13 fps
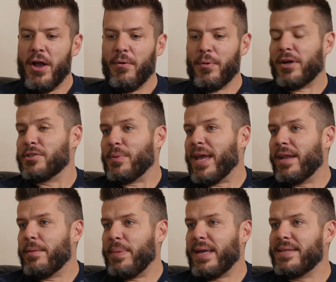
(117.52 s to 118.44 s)
because we had
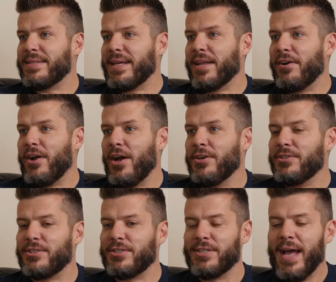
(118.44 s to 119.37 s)
a PC in our
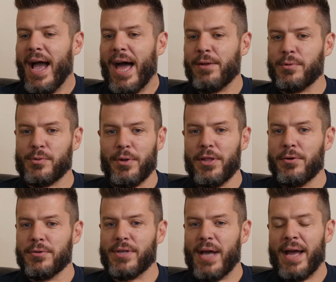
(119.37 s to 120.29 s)
house, and it was one of
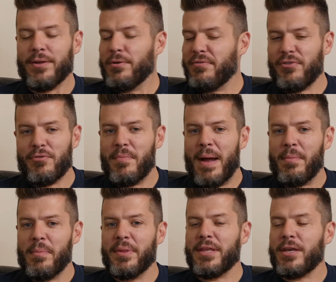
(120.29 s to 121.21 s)
those, I don't know if you
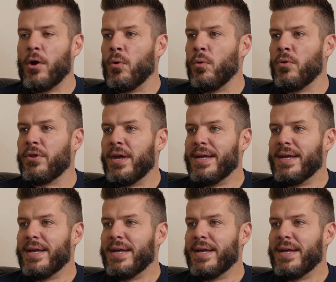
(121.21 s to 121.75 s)
remember, but the old